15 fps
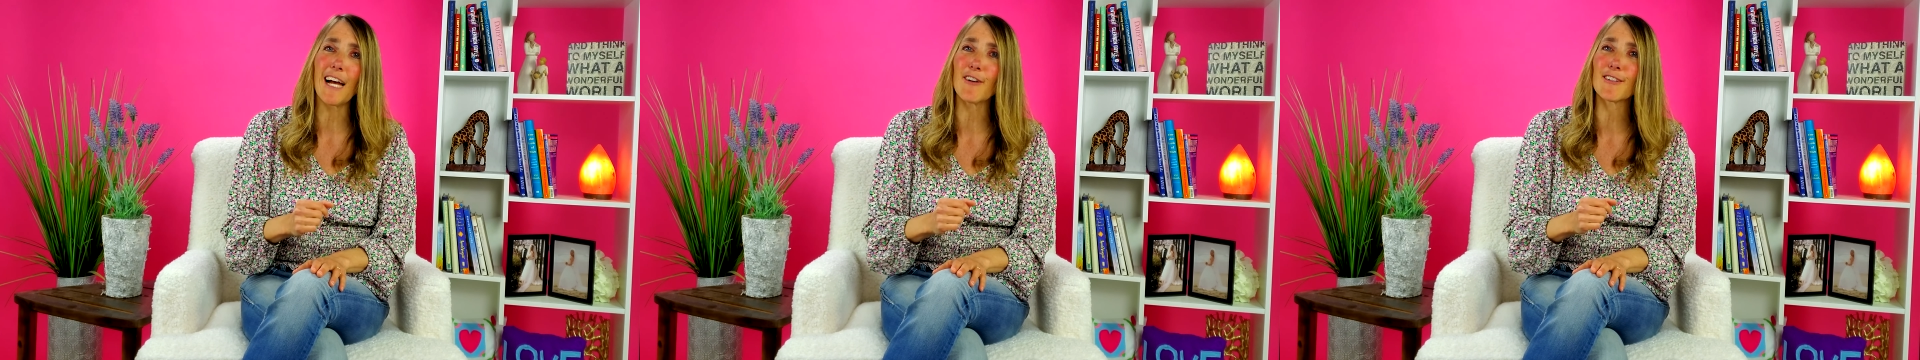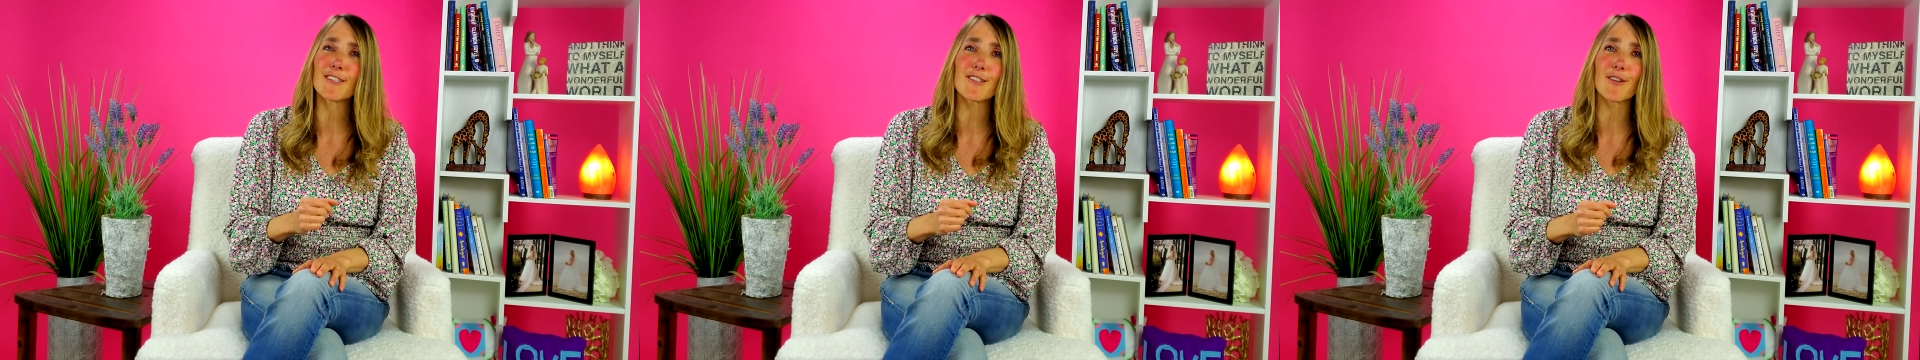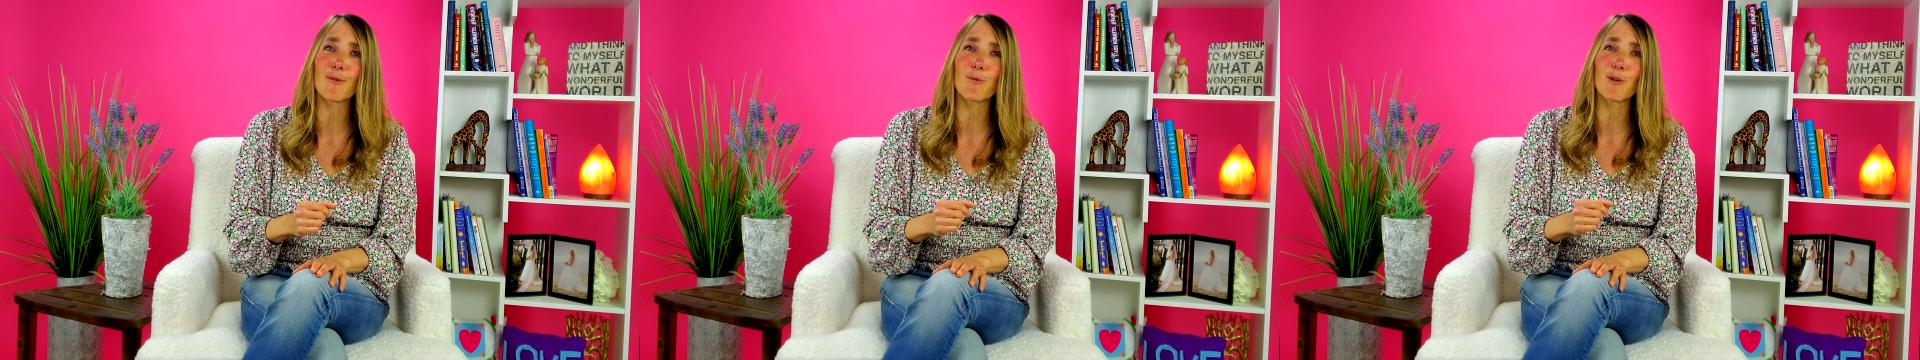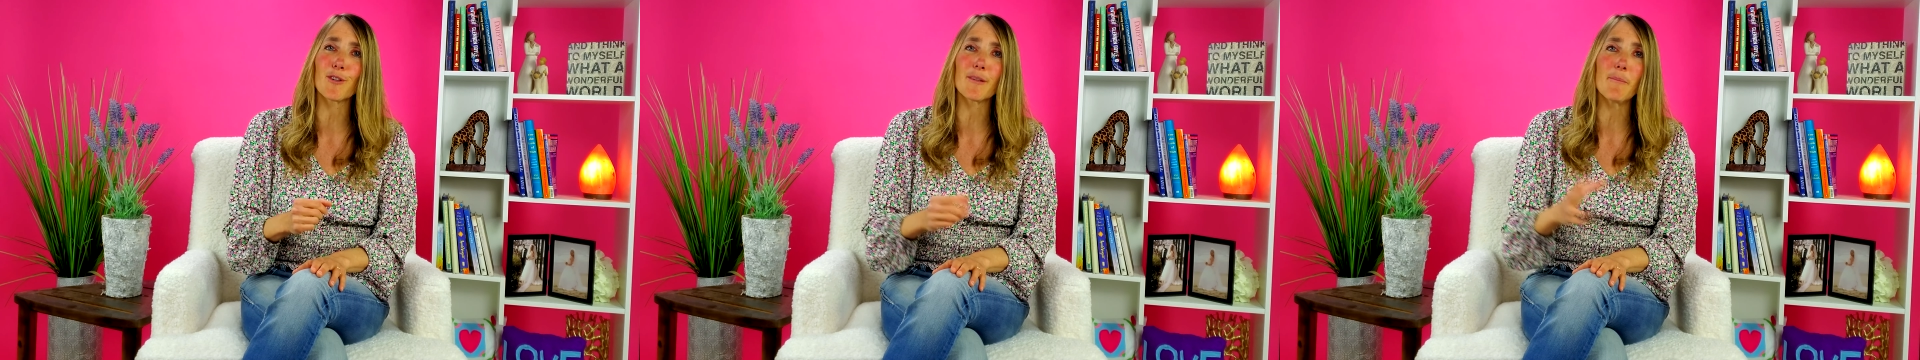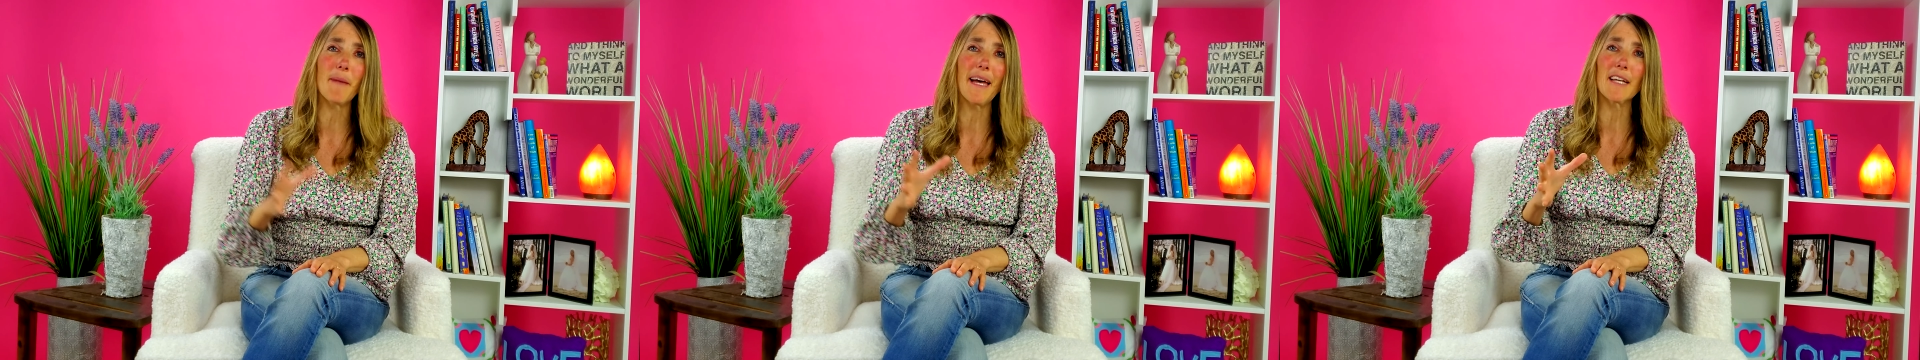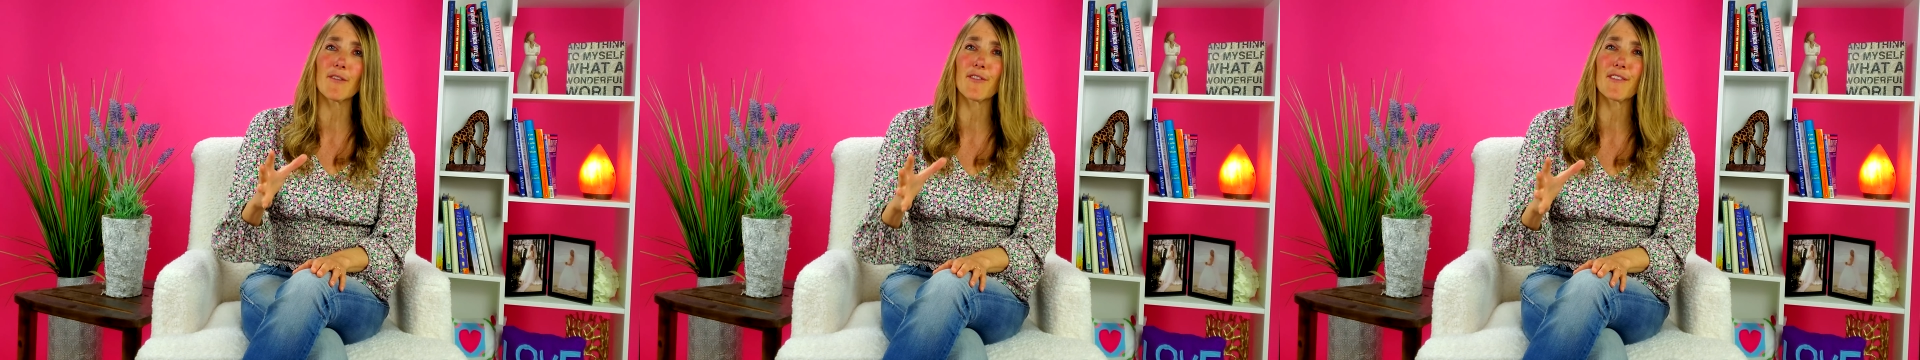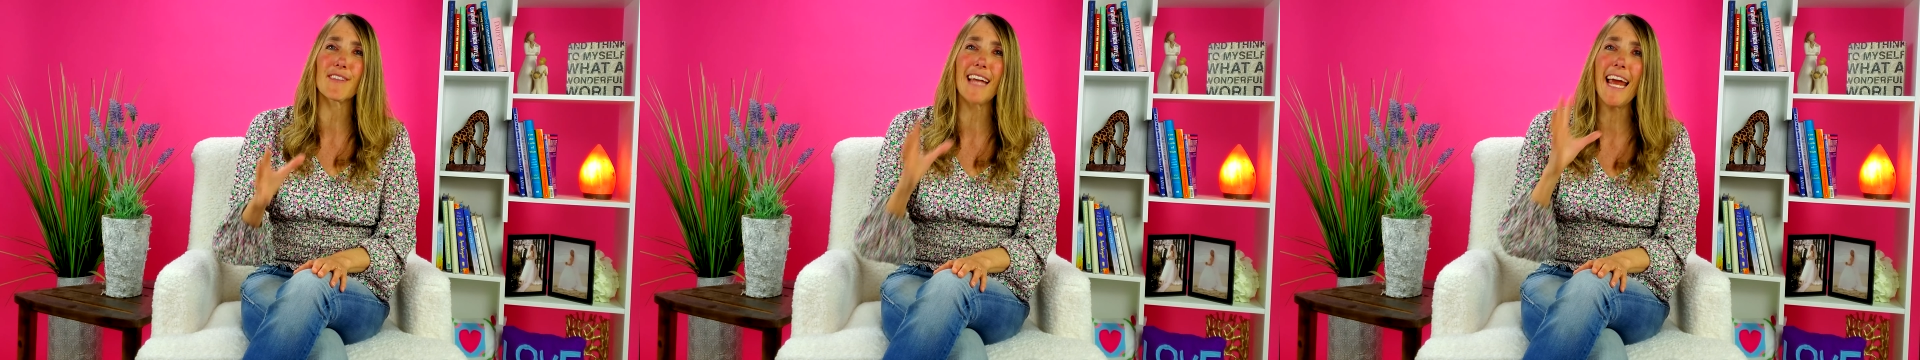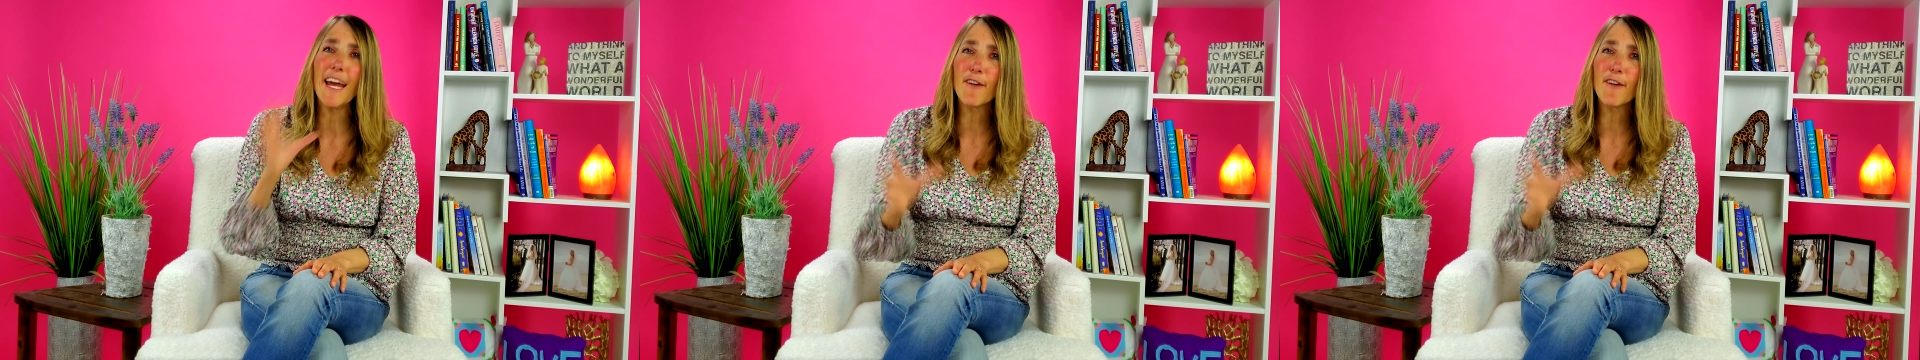out into the world and manifest